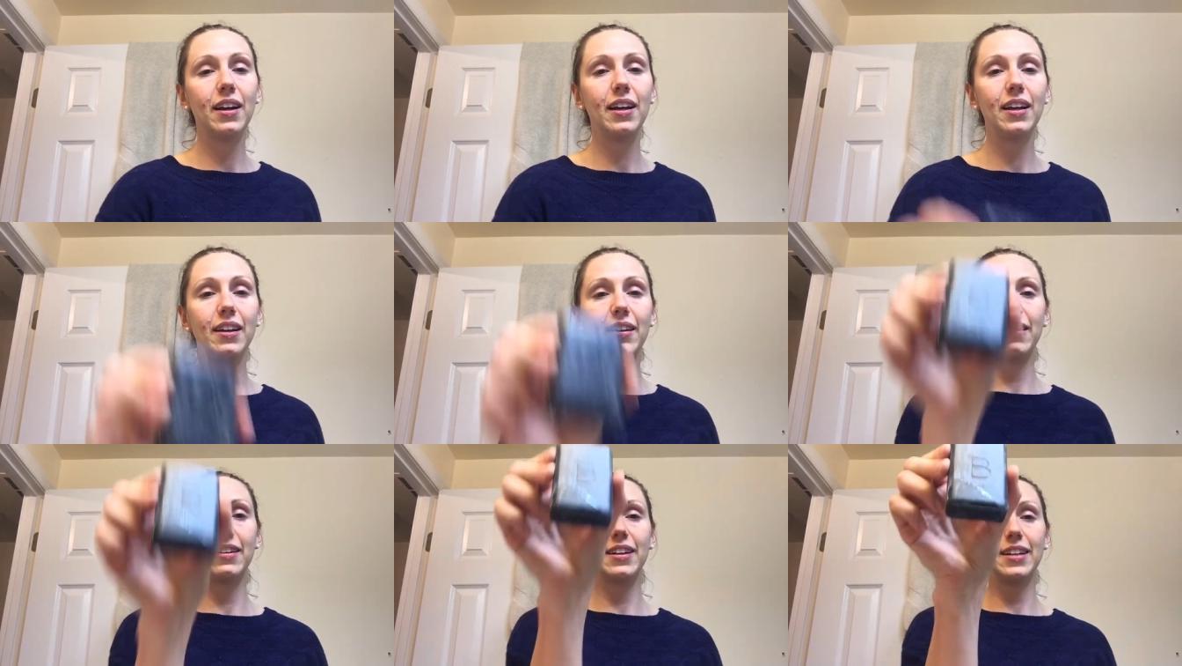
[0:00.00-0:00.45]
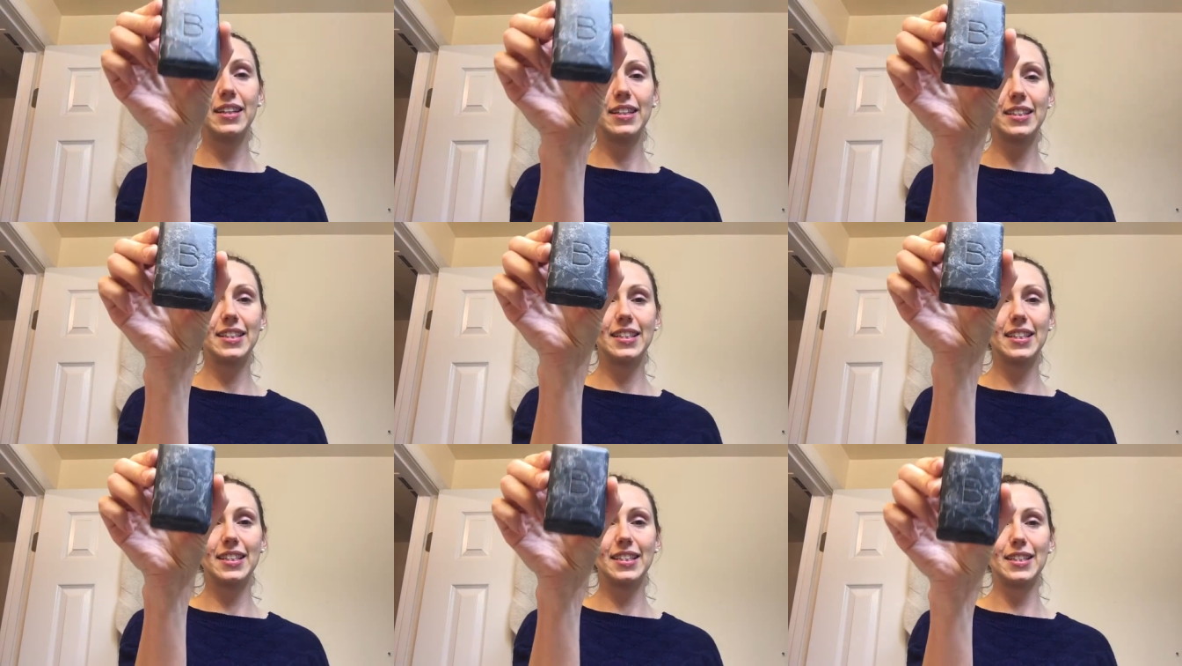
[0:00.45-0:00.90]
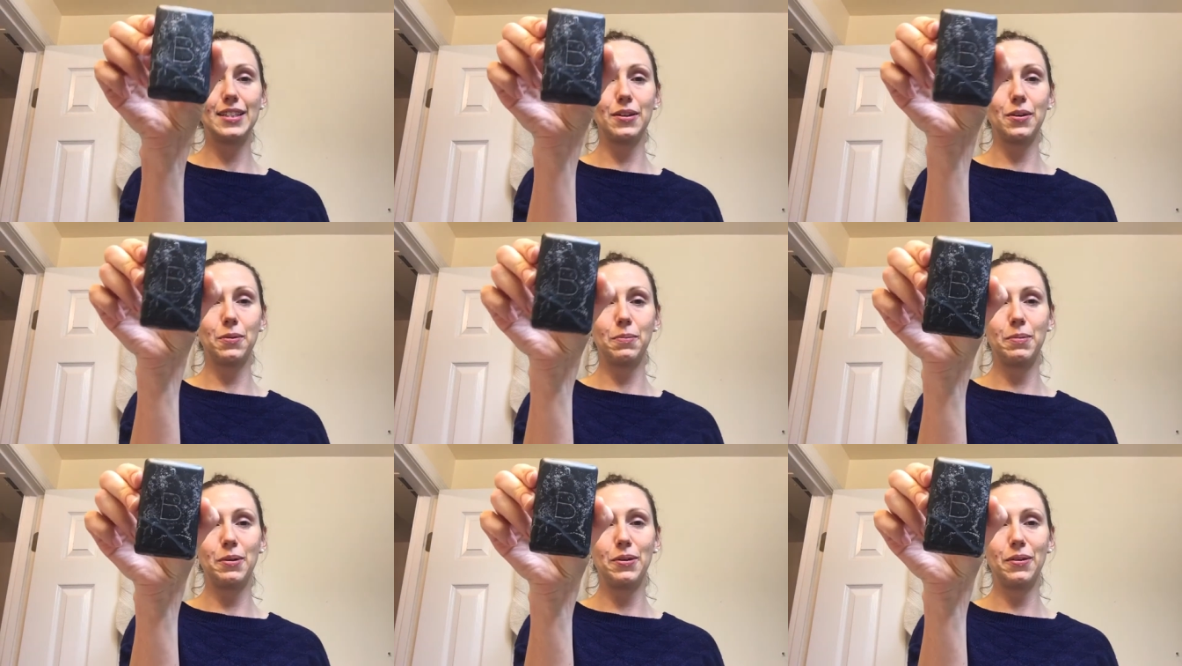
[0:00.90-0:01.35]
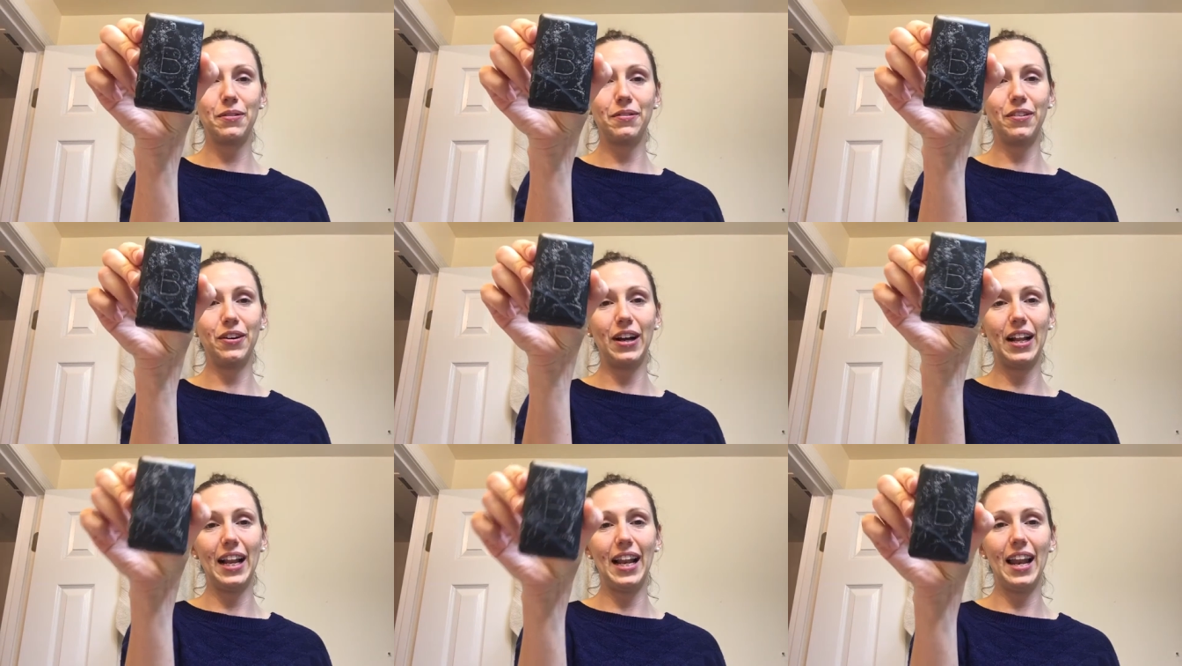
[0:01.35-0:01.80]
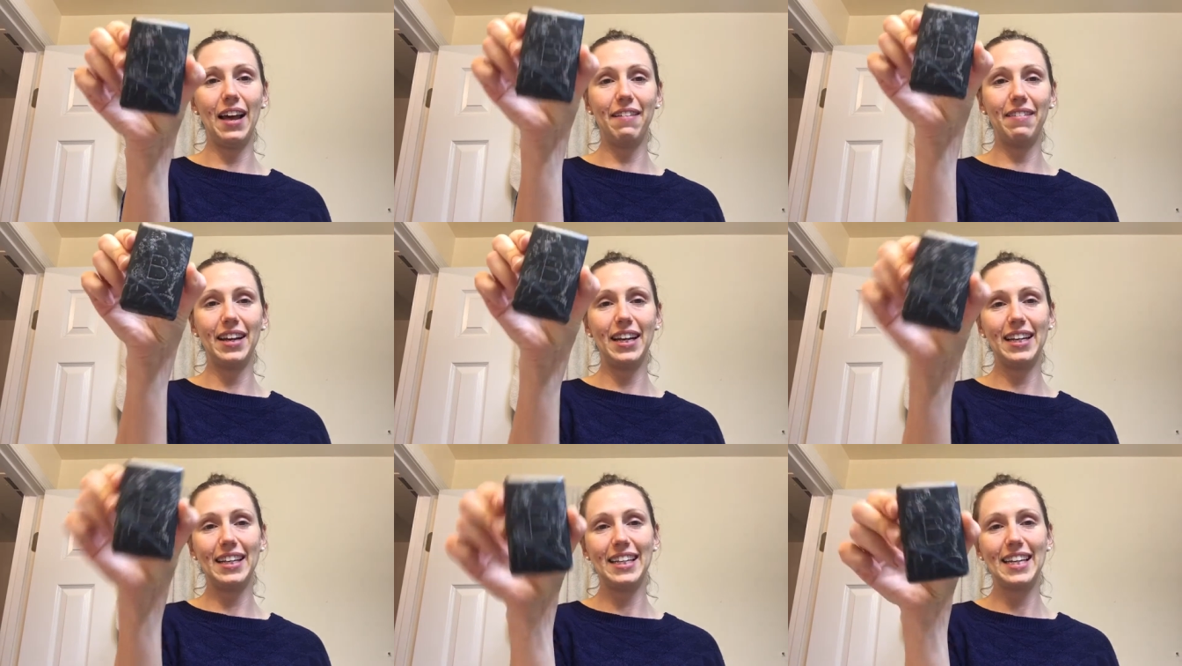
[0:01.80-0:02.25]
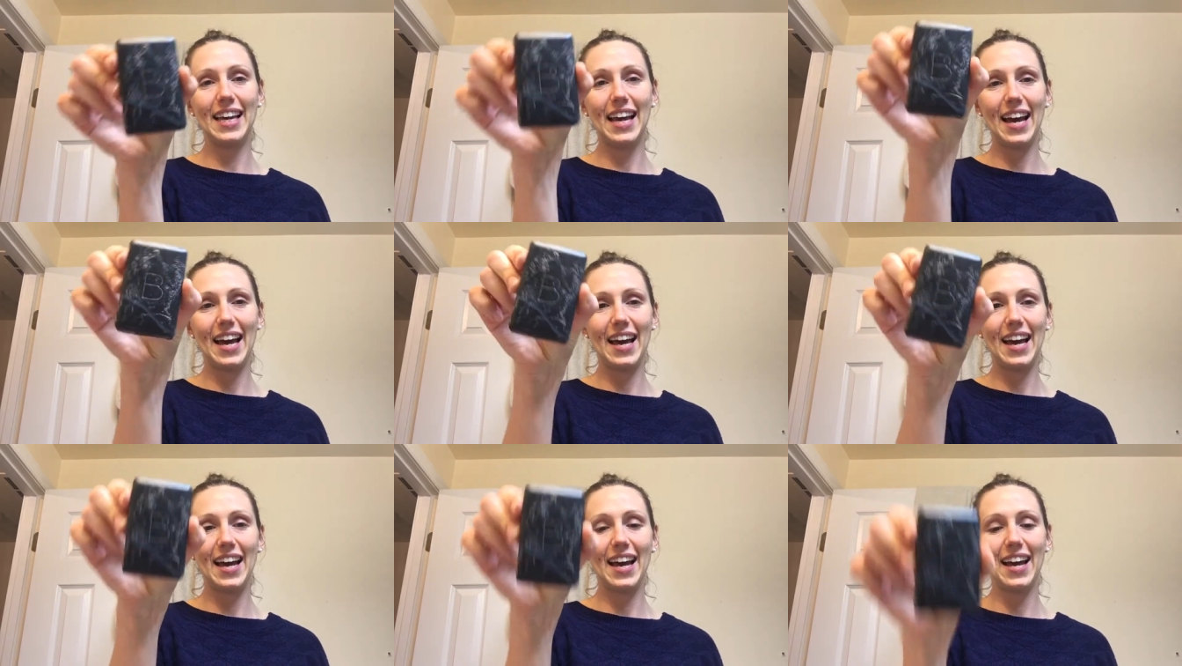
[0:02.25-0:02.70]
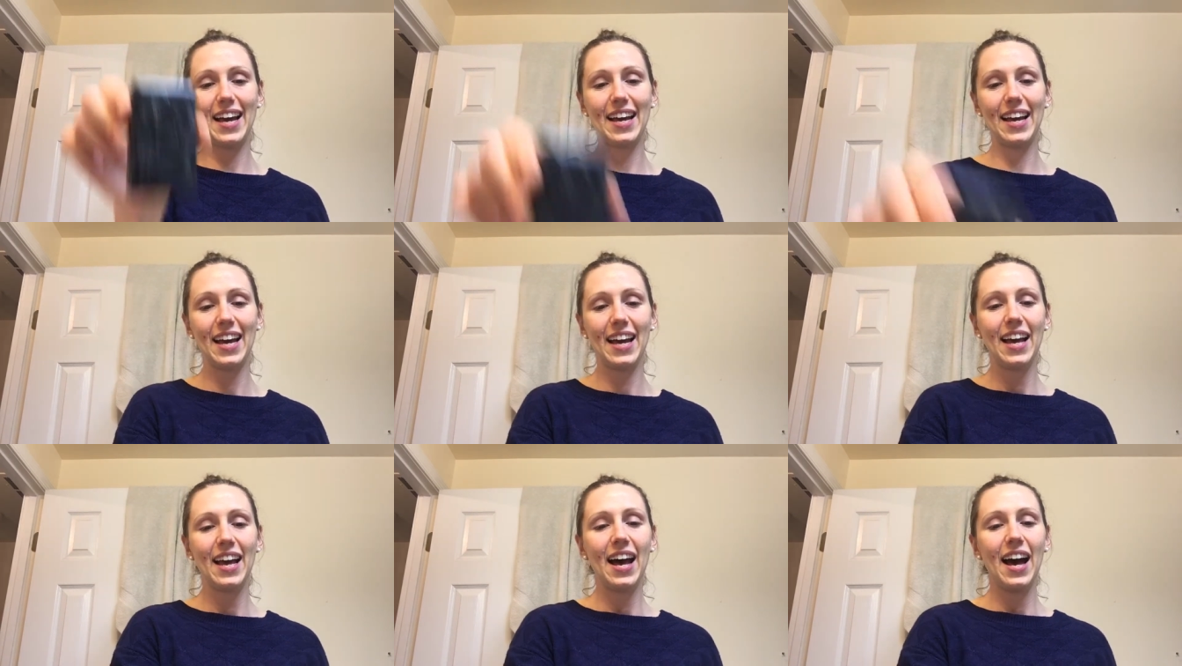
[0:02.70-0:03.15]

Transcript: Here it is. It's so beautiful. I love it. Yay.